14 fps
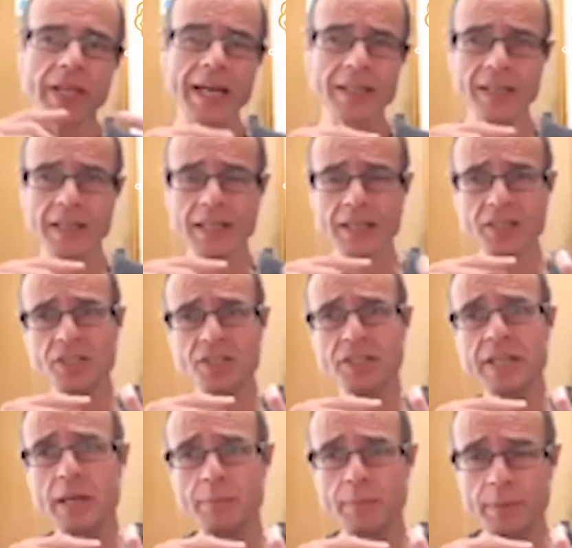And I think this is
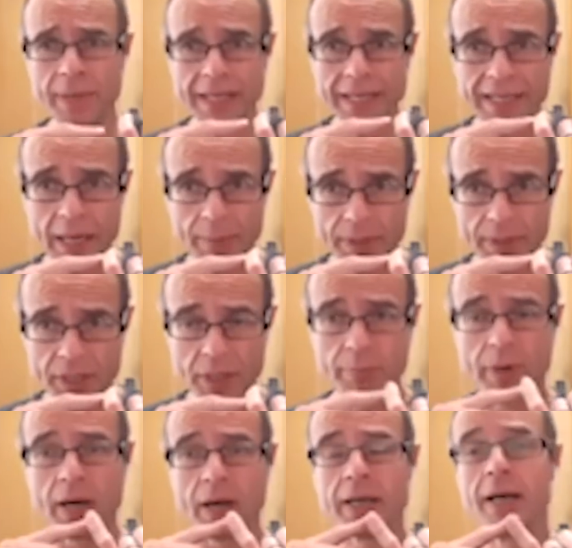inhib- being inhibited
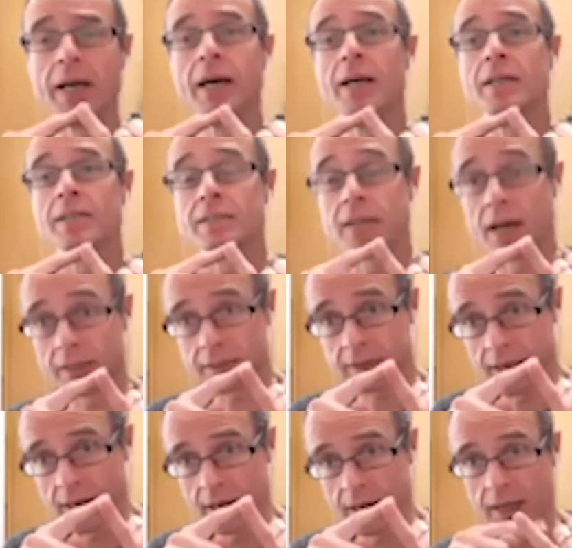by tongue
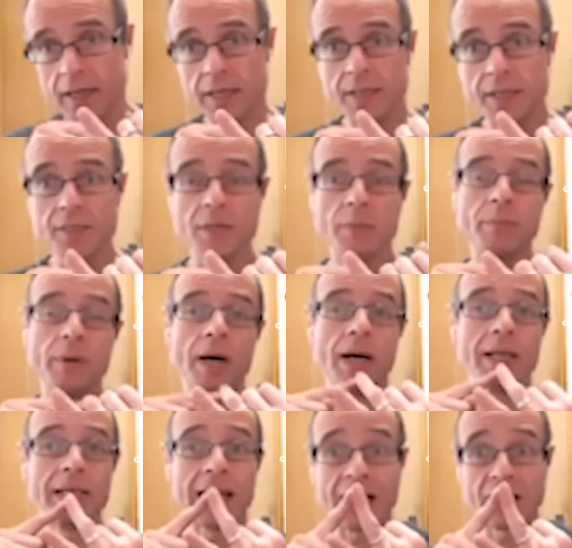ties,
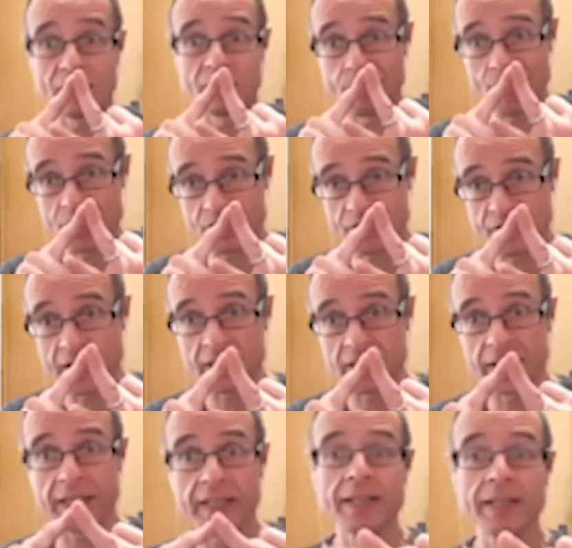by lack Agreed. of
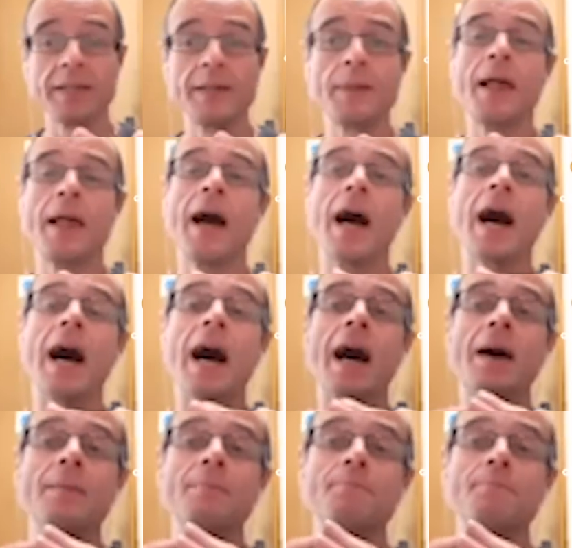breastfeeding, Agreed.